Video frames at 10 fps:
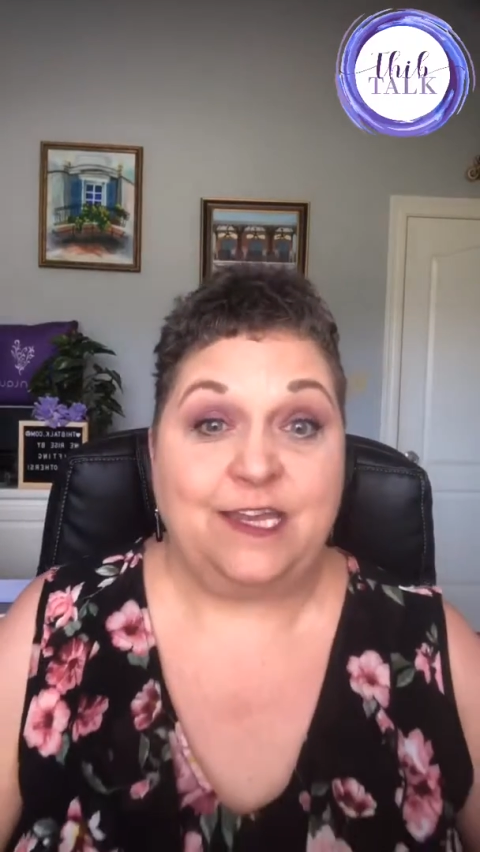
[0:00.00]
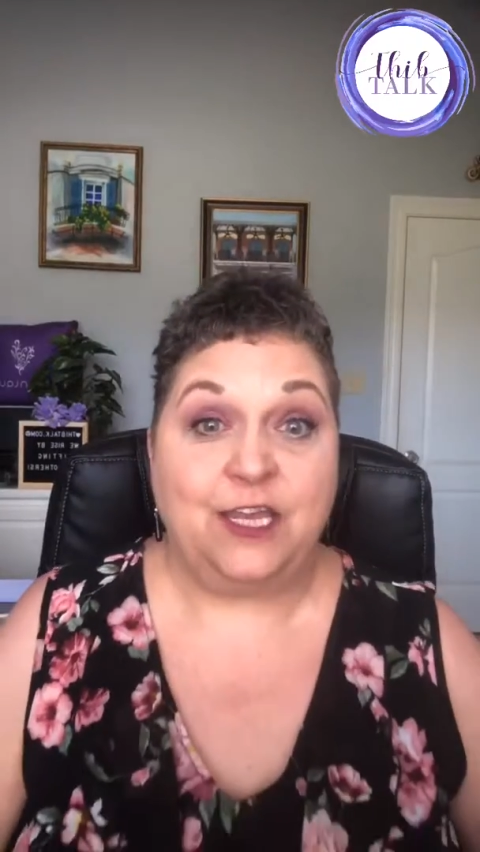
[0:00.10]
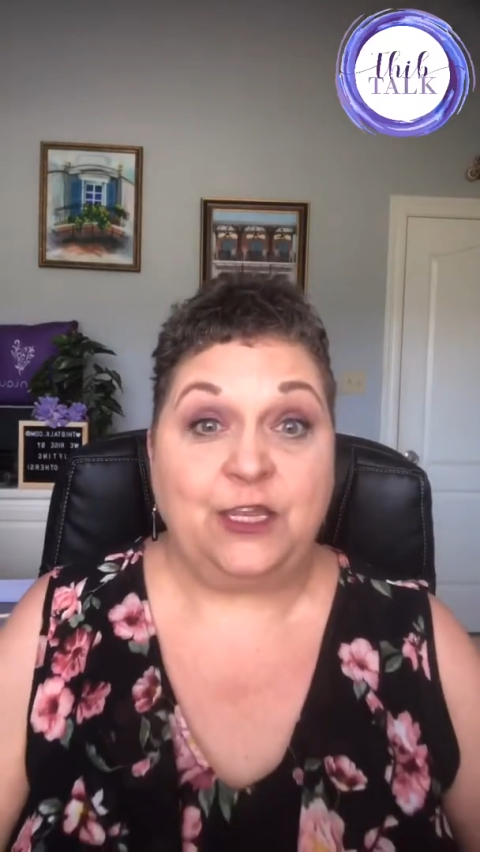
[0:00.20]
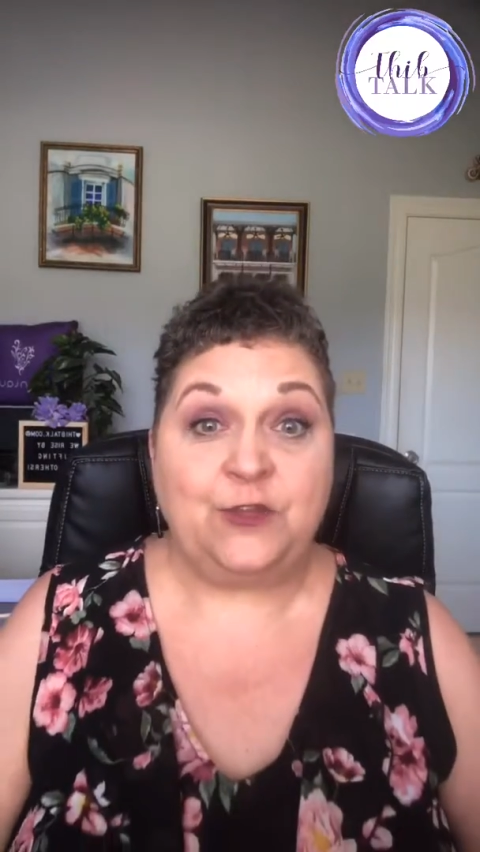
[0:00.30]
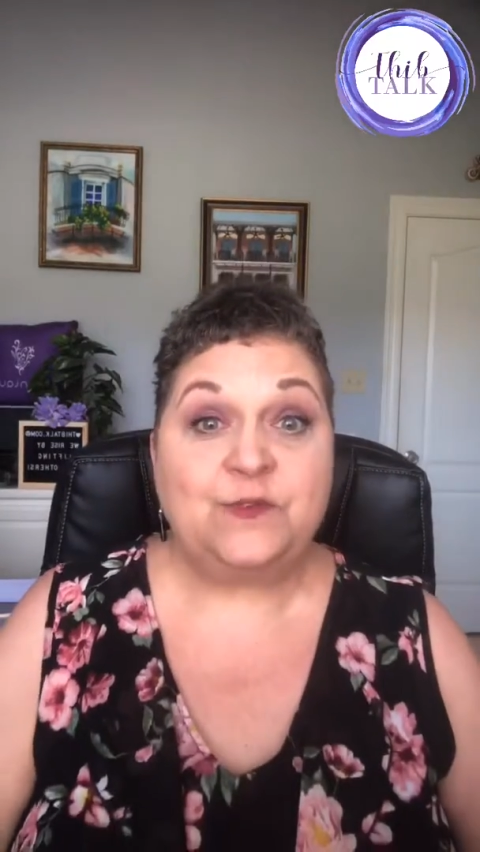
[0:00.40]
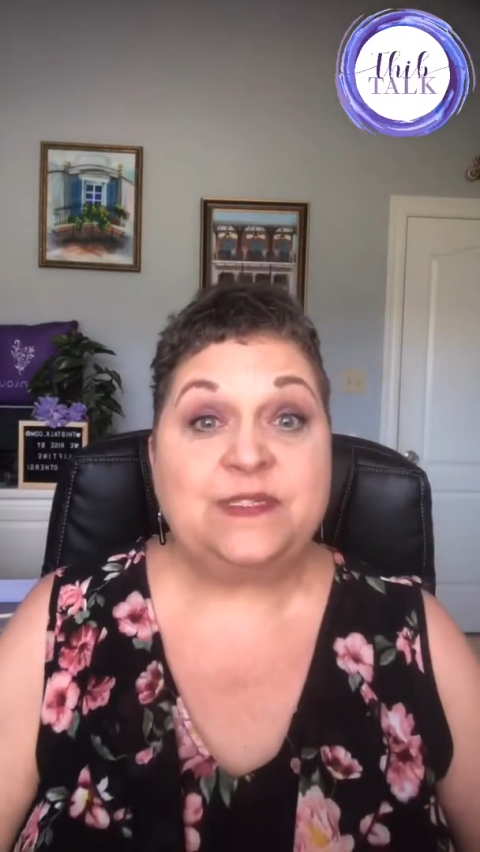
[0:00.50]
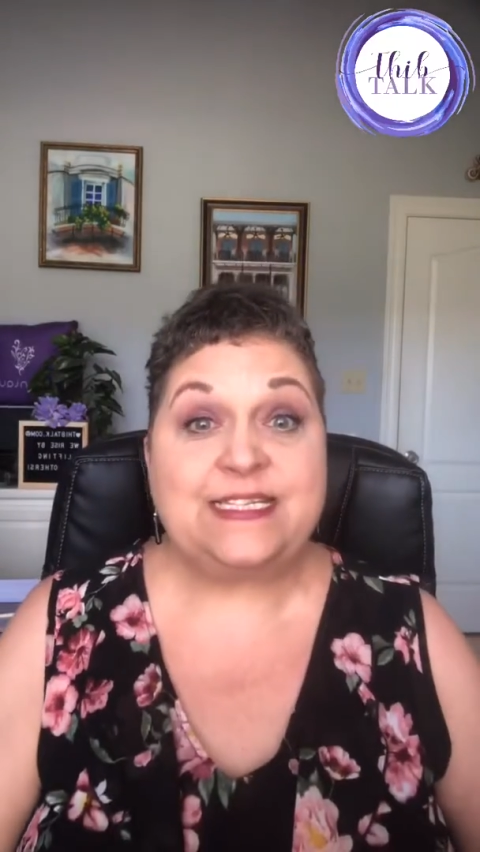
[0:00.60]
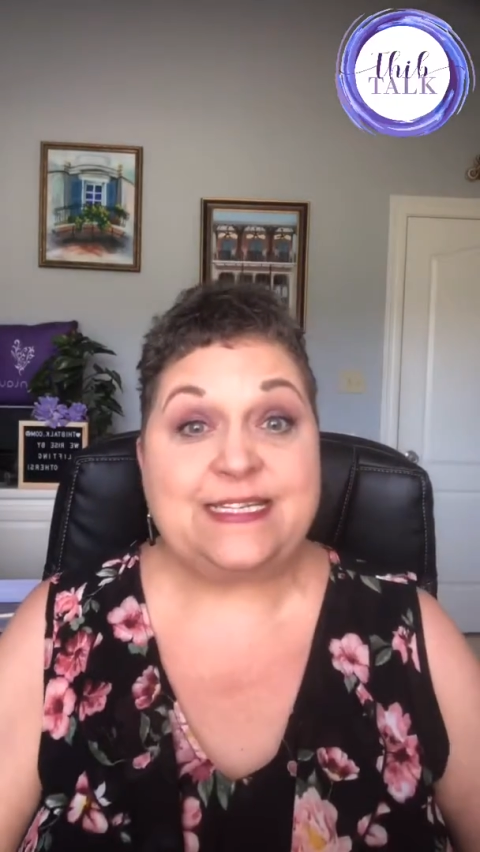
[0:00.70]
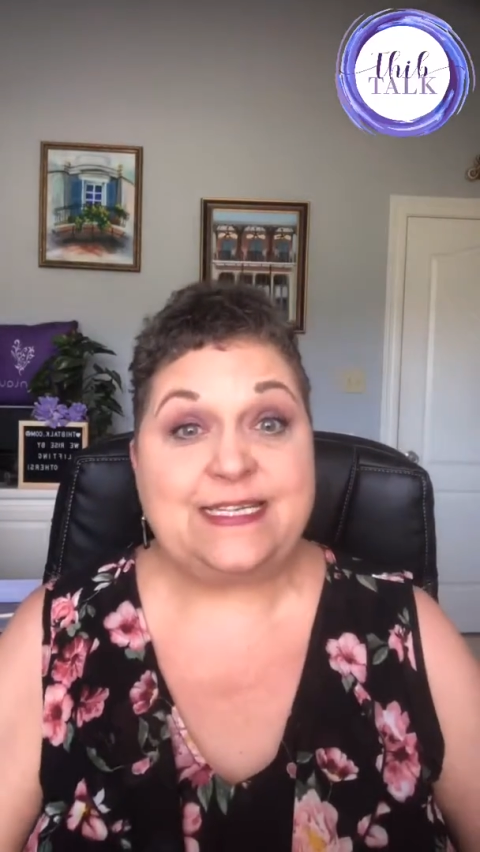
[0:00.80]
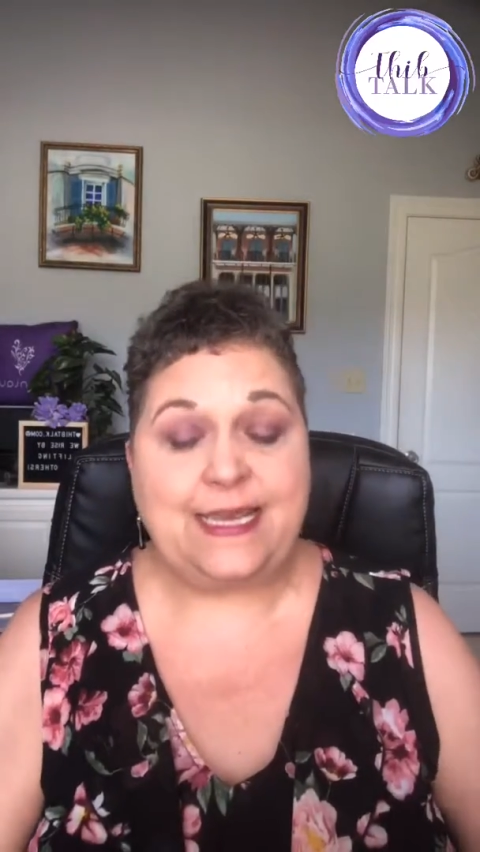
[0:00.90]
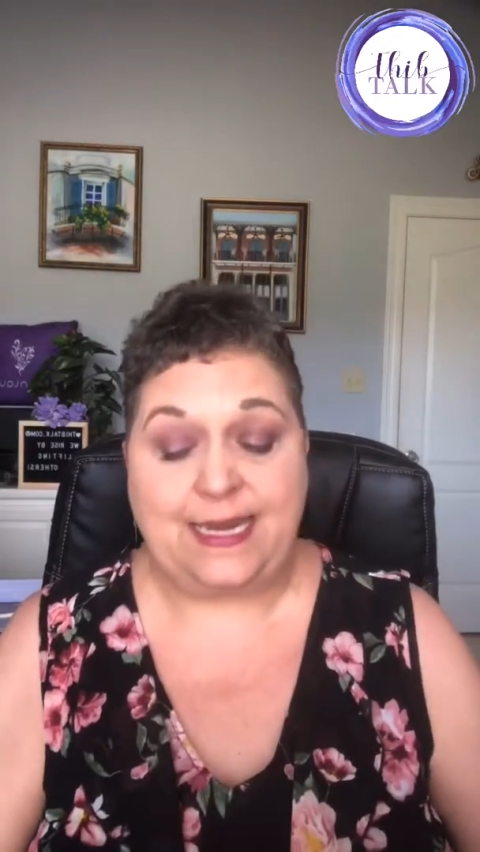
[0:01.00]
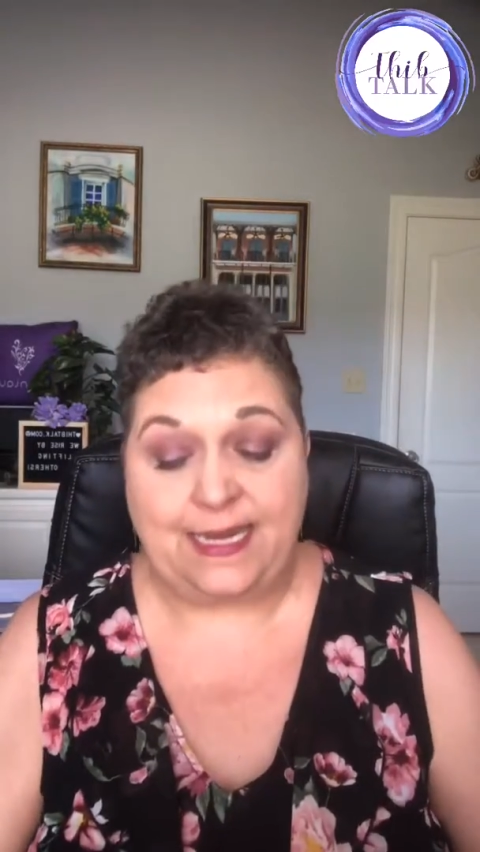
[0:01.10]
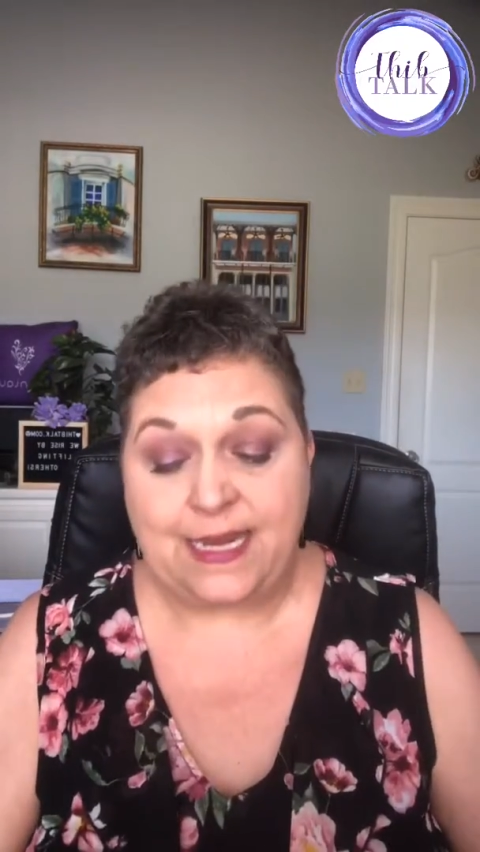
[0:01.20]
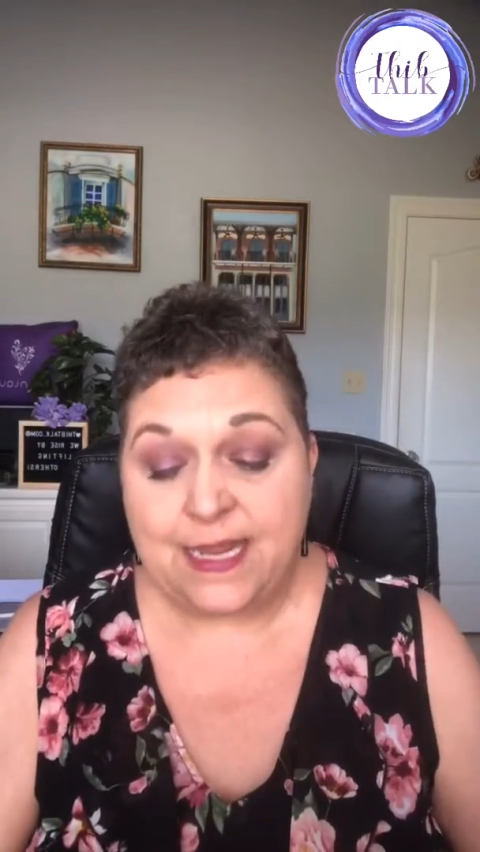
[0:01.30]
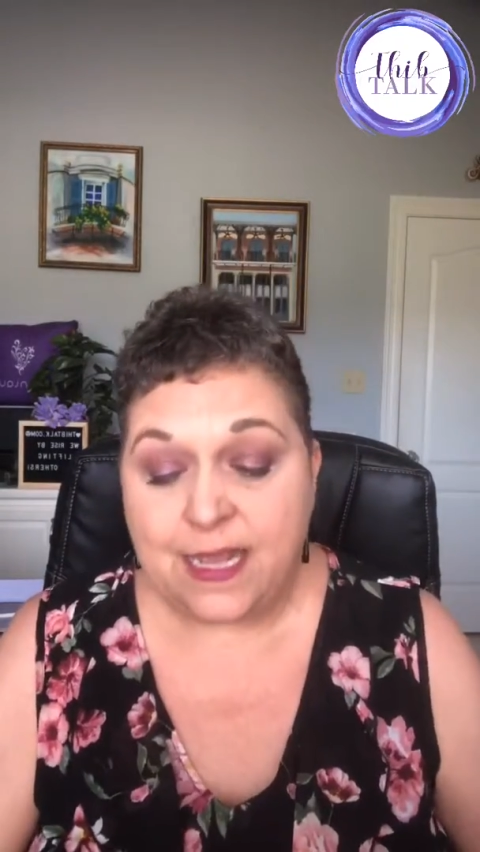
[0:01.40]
noon today